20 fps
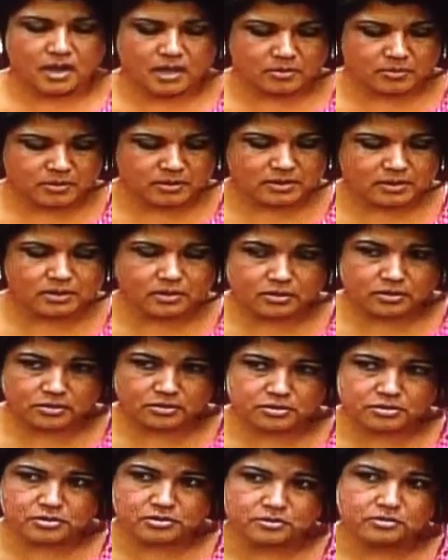I really
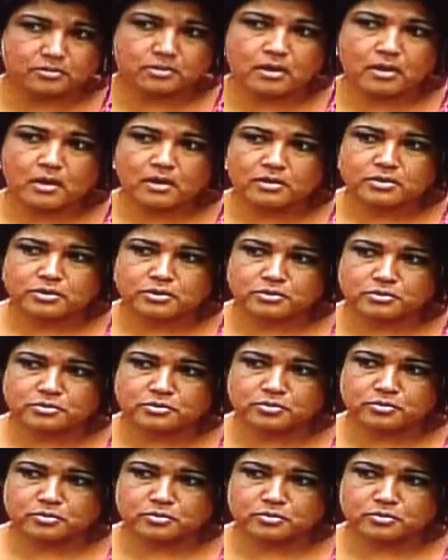urge you to